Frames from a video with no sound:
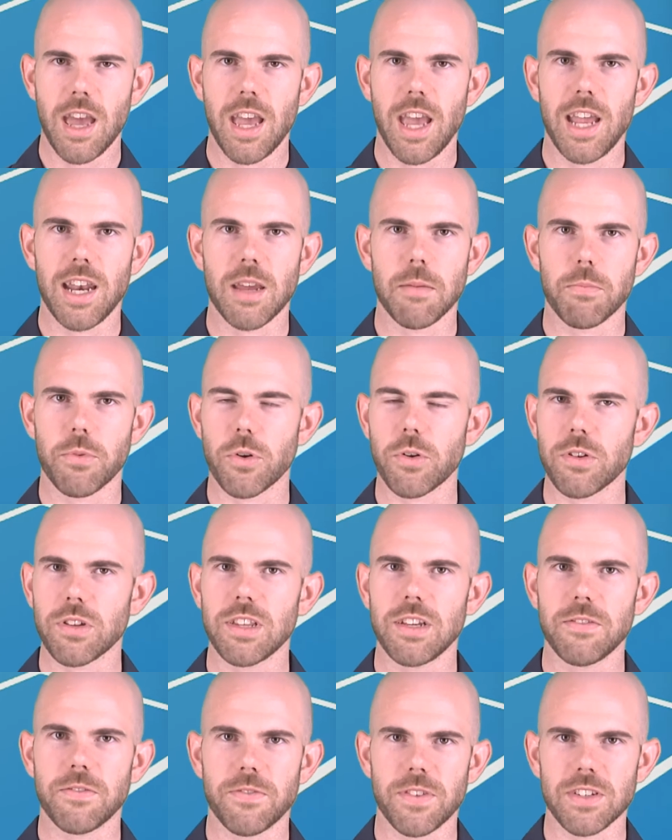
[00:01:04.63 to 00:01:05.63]
6-3 in a
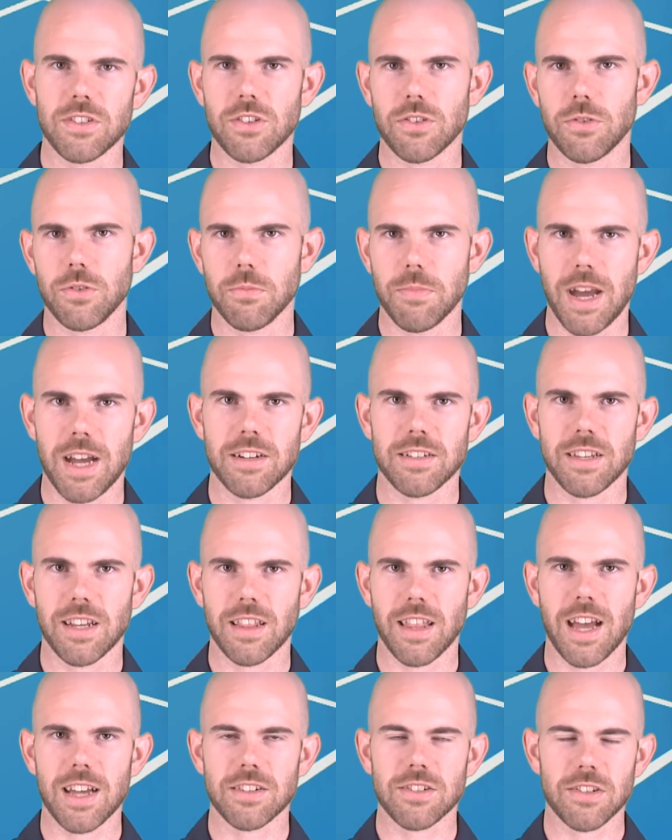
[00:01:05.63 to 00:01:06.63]
brutally physical match
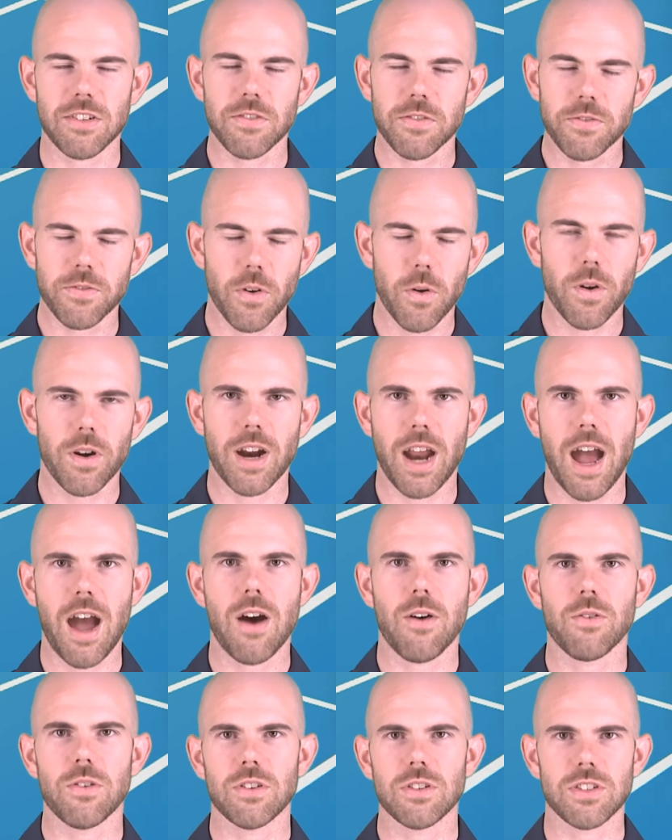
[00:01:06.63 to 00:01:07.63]
that lasted 4
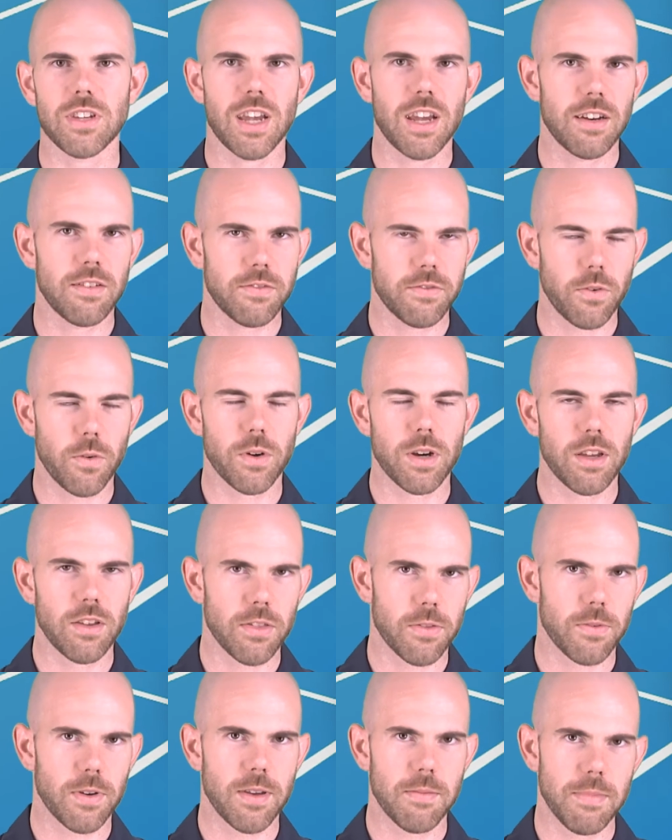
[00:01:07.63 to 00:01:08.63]
hours and
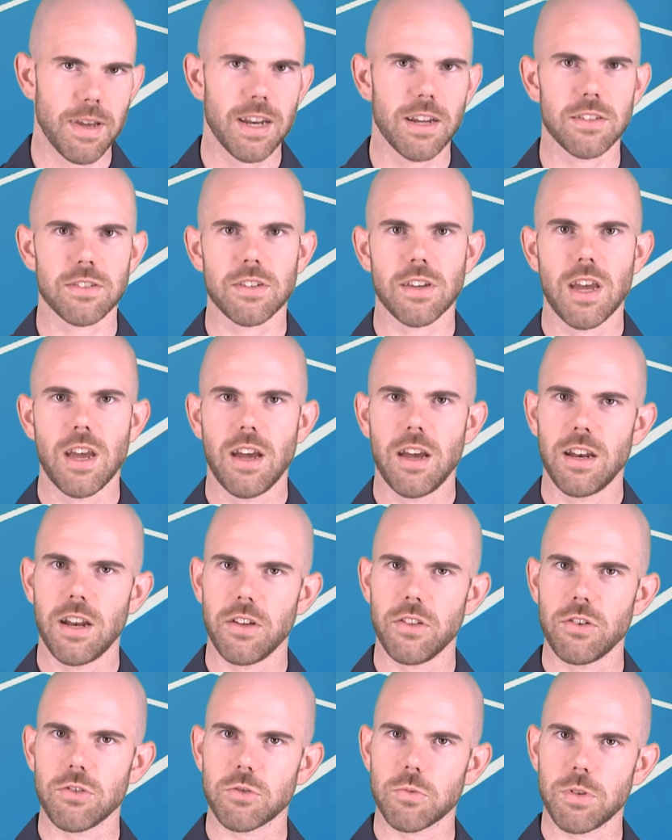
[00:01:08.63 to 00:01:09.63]
43 minutes.
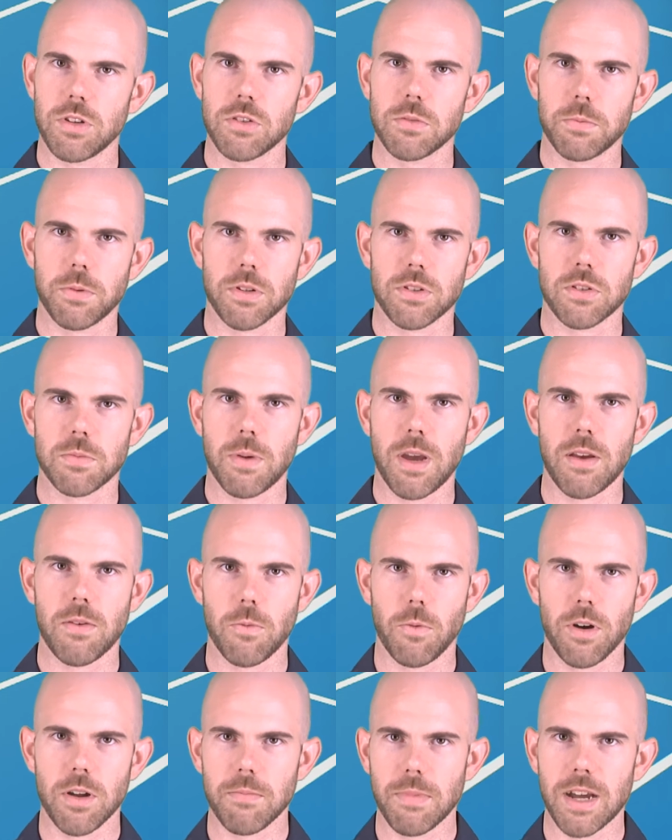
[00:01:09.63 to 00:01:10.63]
Now those wins put Spain
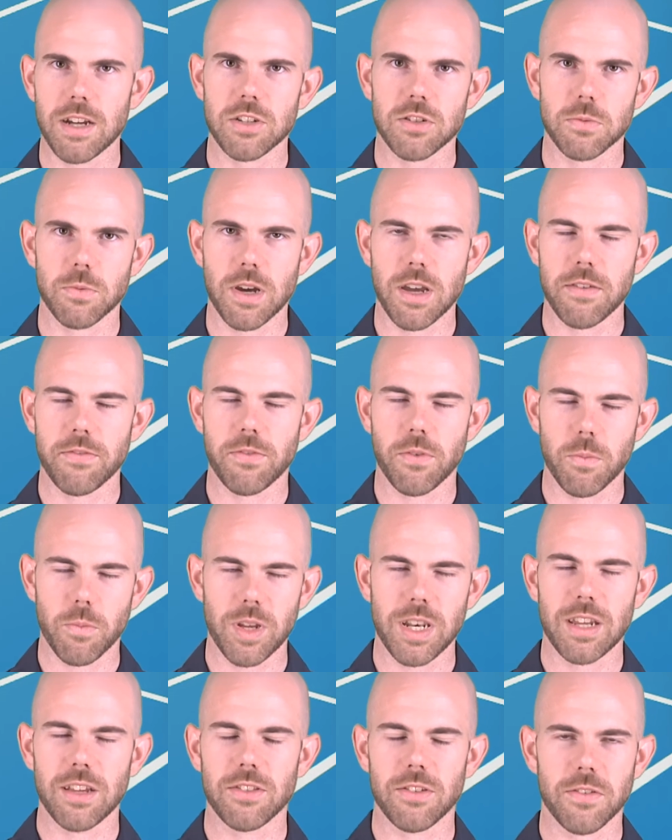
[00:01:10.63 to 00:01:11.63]
one match away from
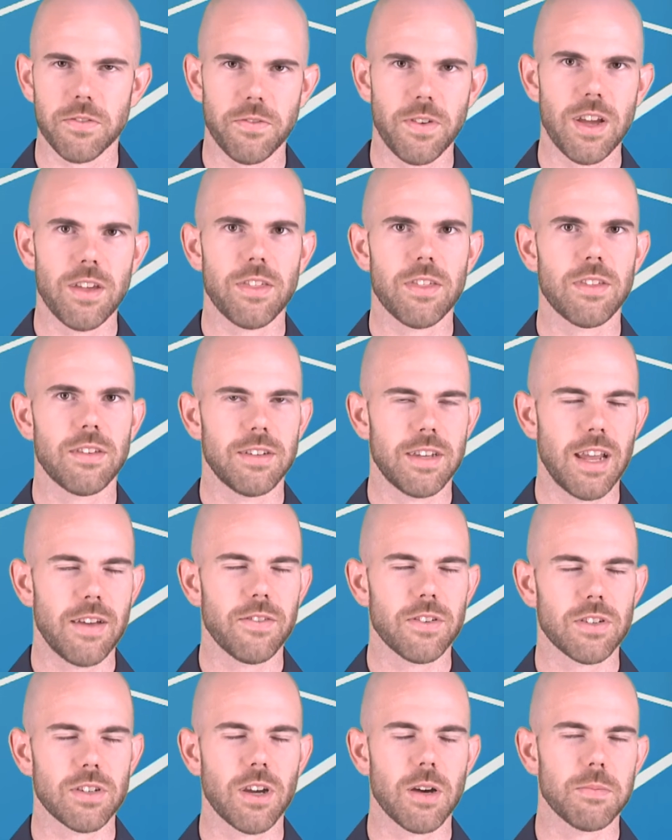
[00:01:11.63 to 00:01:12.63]
winning their fifth
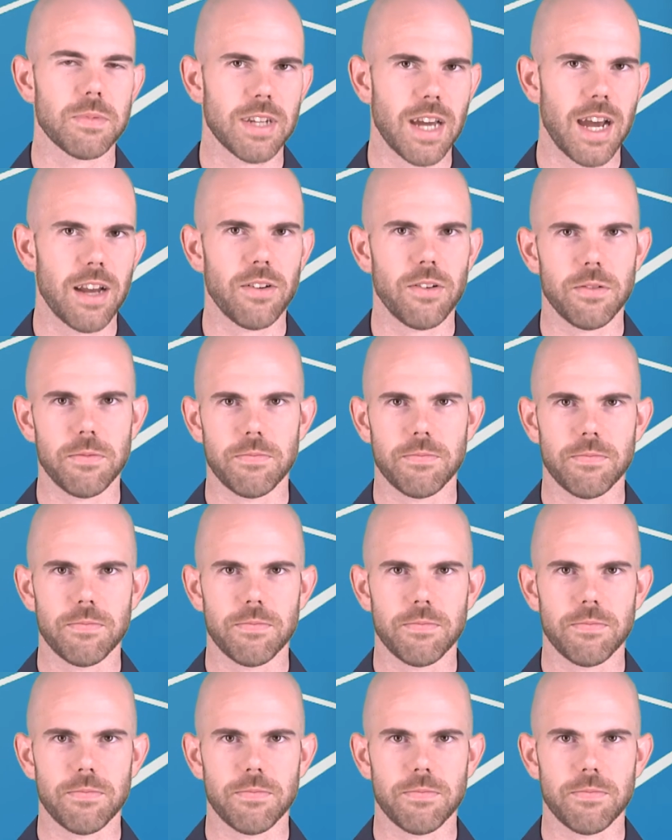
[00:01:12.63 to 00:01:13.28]
Davis Cup title.